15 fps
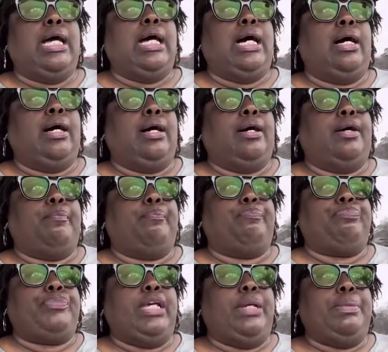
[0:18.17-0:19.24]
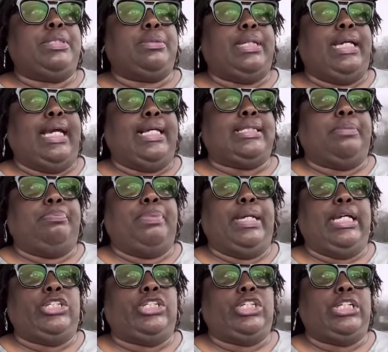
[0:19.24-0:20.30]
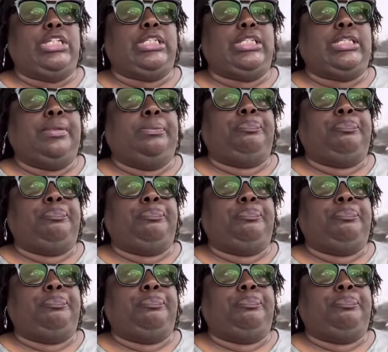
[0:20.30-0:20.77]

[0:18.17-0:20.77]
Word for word: Um, get me some cans of peaches